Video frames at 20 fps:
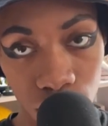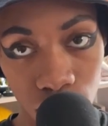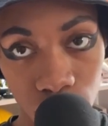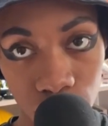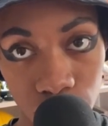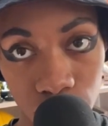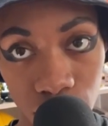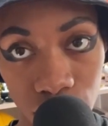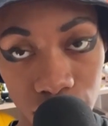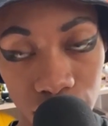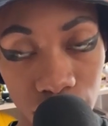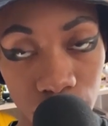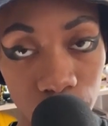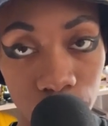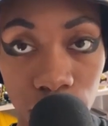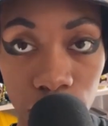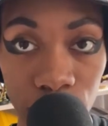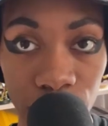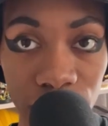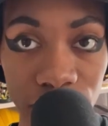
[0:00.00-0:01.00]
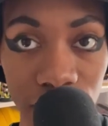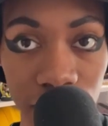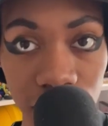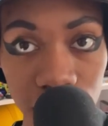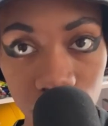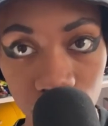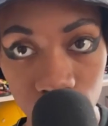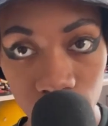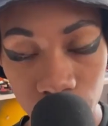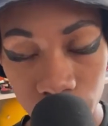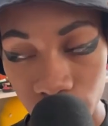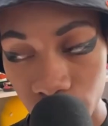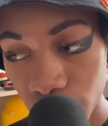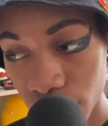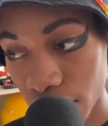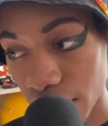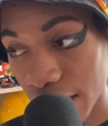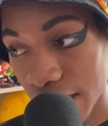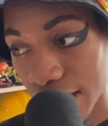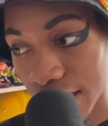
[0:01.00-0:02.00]
again, Memory Lane with me.
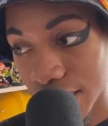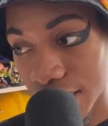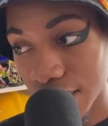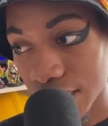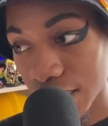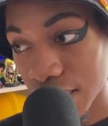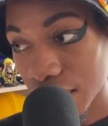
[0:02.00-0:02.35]
And